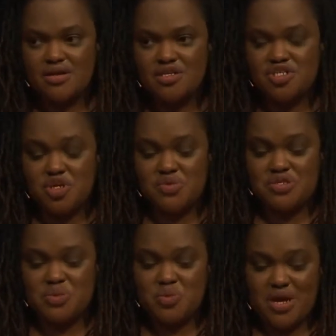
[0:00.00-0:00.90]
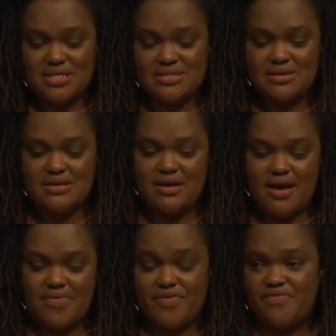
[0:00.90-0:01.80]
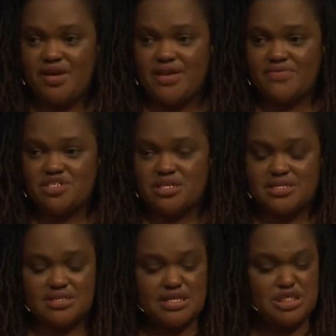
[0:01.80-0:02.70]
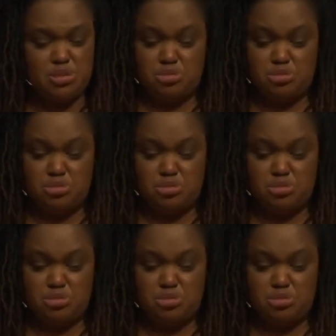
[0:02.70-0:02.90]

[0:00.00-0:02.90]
She was resting at the feet of Jesus,